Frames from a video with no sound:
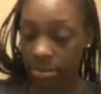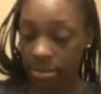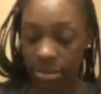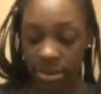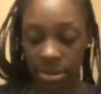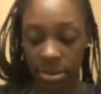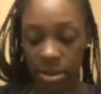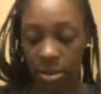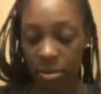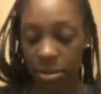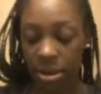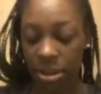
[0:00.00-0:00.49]

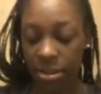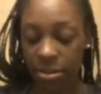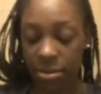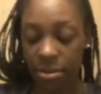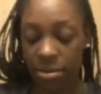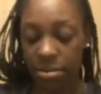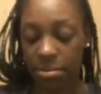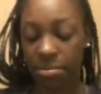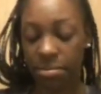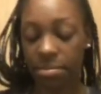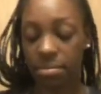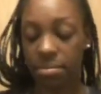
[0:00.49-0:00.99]
sewed it
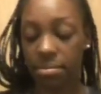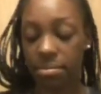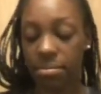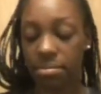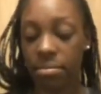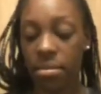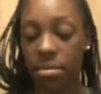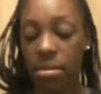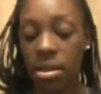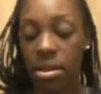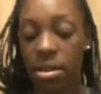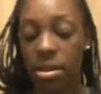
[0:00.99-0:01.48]
through
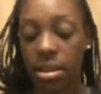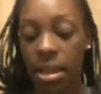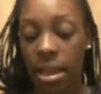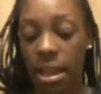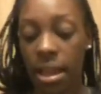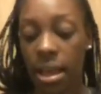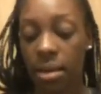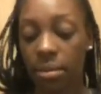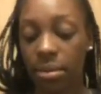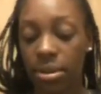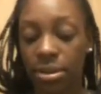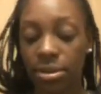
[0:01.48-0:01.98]

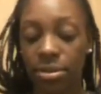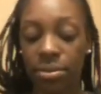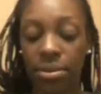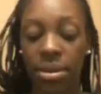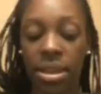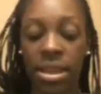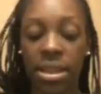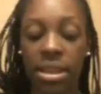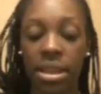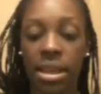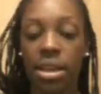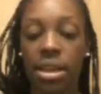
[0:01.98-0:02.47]
like I would do
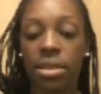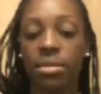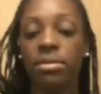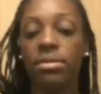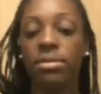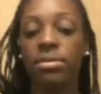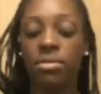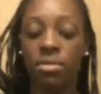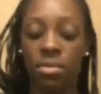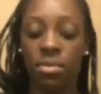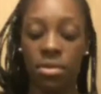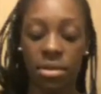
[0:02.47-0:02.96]
anything
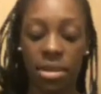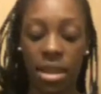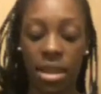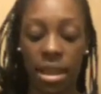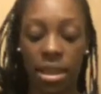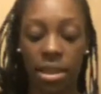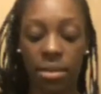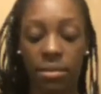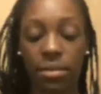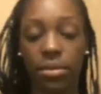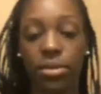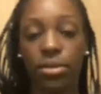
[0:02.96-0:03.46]
else, or
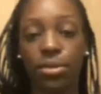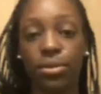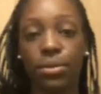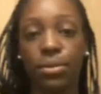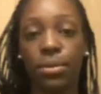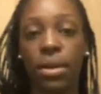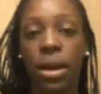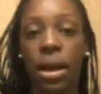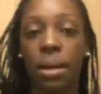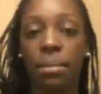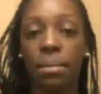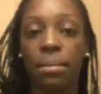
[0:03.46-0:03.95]
like you would do
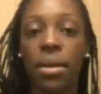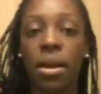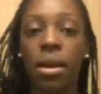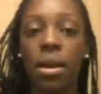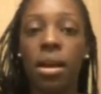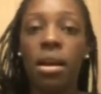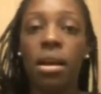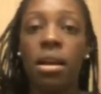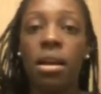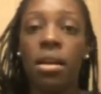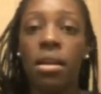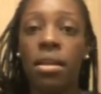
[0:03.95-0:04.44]

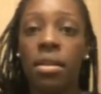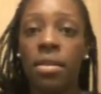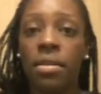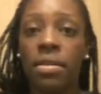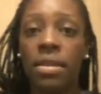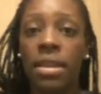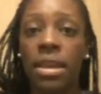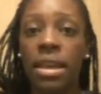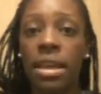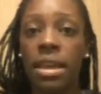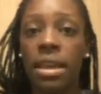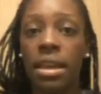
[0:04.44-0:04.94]

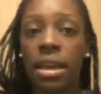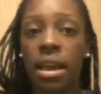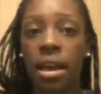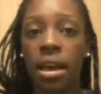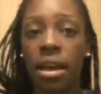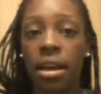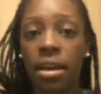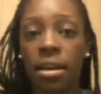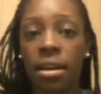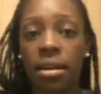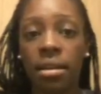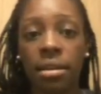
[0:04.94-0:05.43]
the
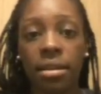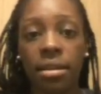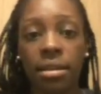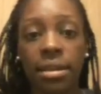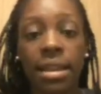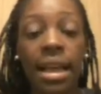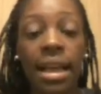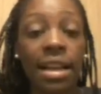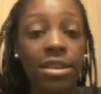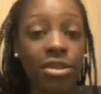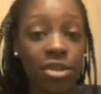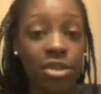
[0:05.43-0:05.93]

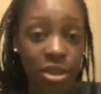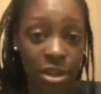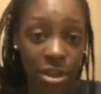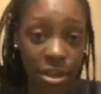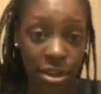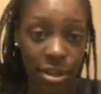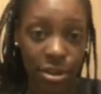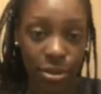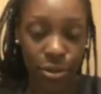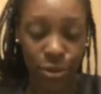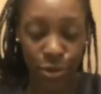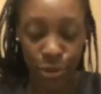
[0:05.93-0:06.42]
latch hook.
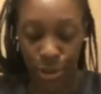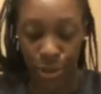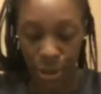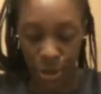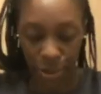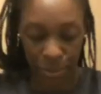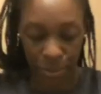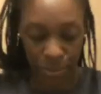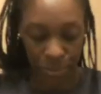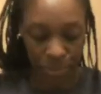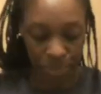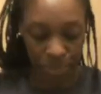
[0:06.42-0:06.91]

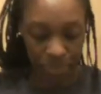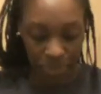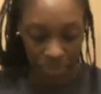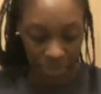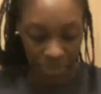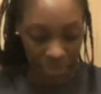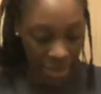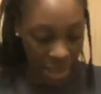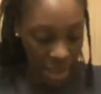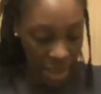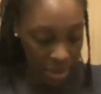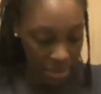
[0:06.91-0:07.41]
So
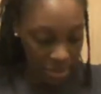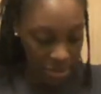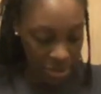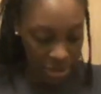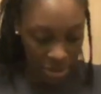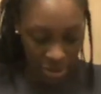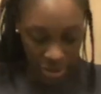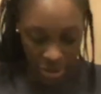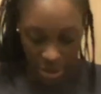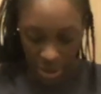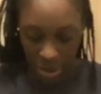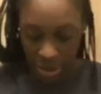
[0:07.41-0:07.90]
now I'm
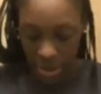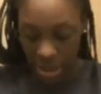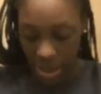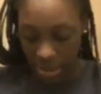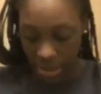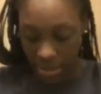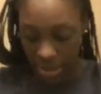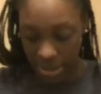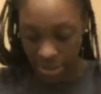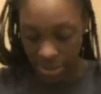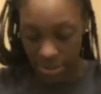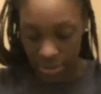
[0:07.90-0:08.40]
just show you
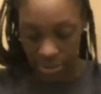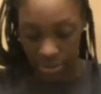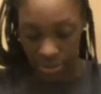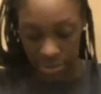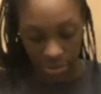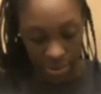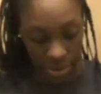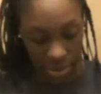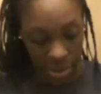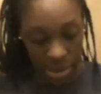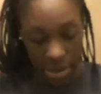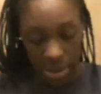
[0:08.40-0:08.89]
how I do
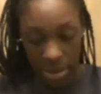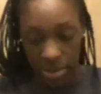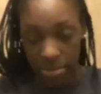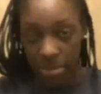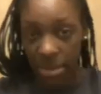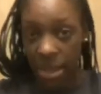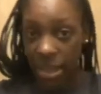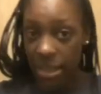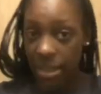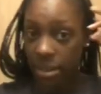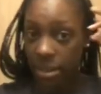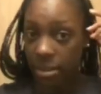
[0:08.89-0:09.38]

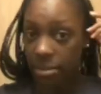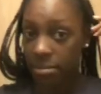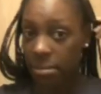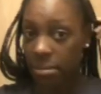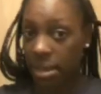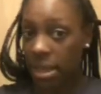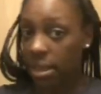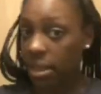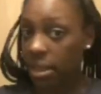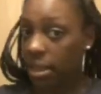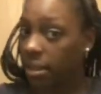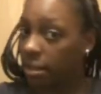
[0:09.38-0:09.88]

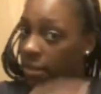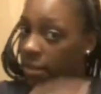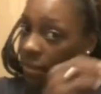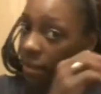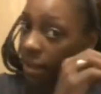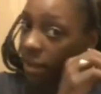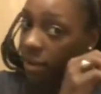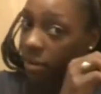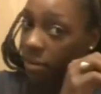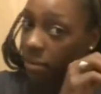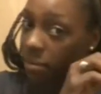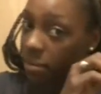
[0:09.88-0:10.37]
my leave
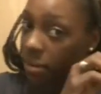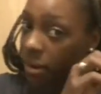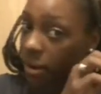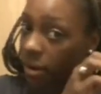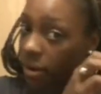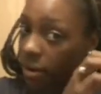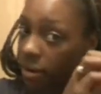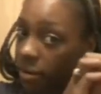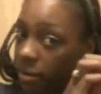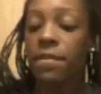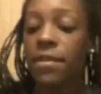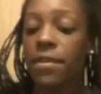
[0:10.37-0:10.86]
out
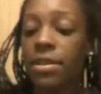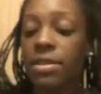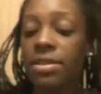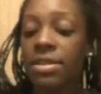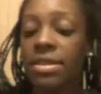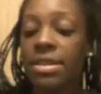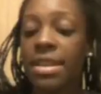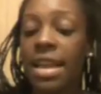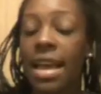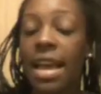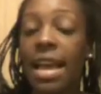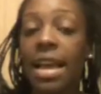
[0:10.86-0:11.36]
part. Fill
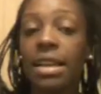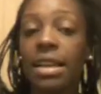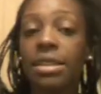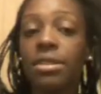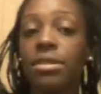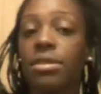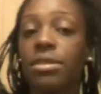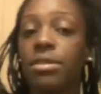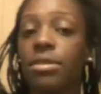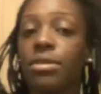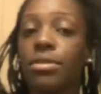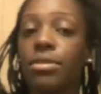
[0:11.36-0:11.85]

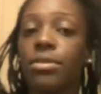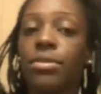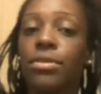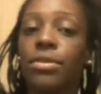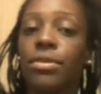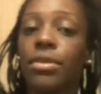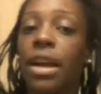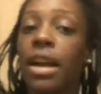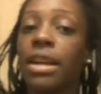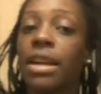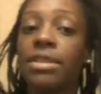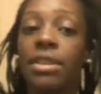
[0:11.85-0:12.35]
snags,
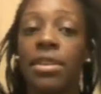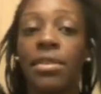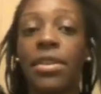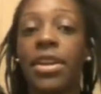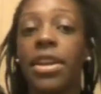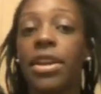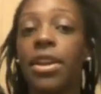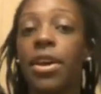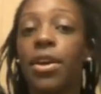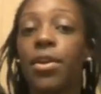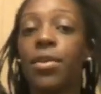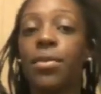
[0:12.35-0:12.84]
you guys
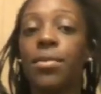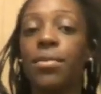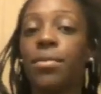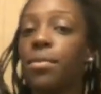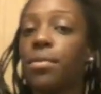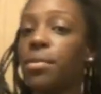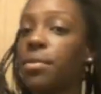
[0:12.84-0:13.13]
already know.